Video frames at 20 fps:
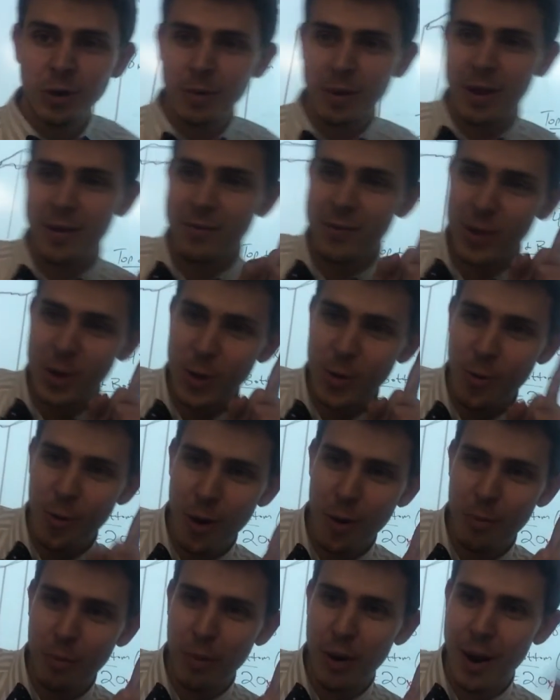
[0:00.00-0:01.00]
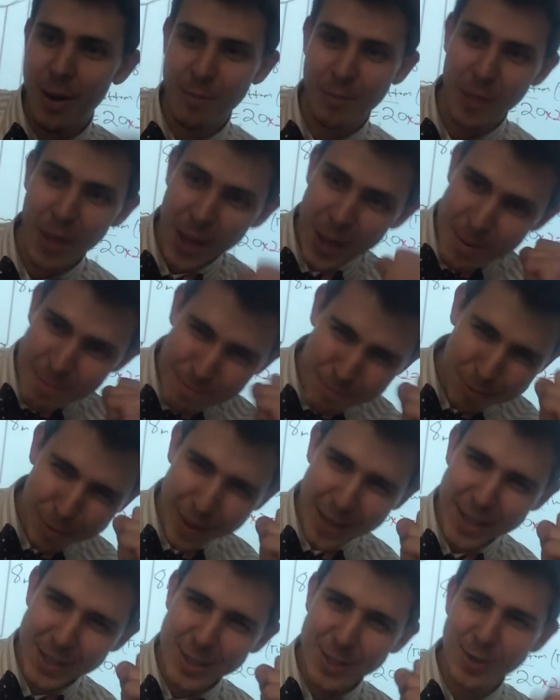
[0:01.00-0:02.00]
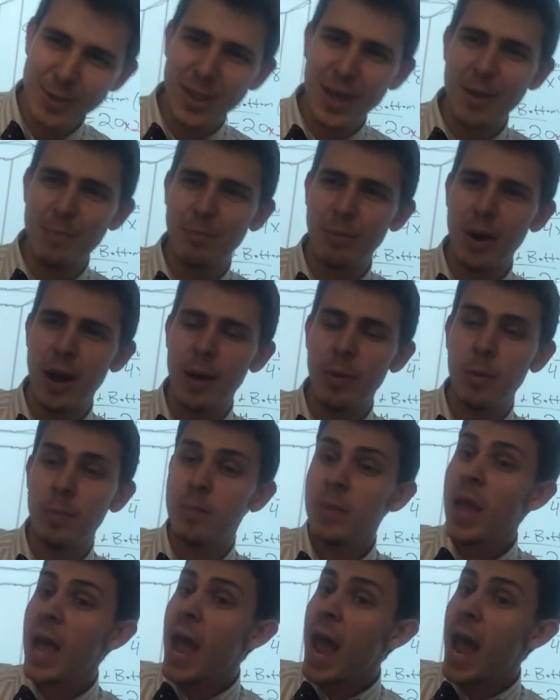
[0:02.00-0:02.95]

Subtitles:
I'm giving you one problem. Please do that problem.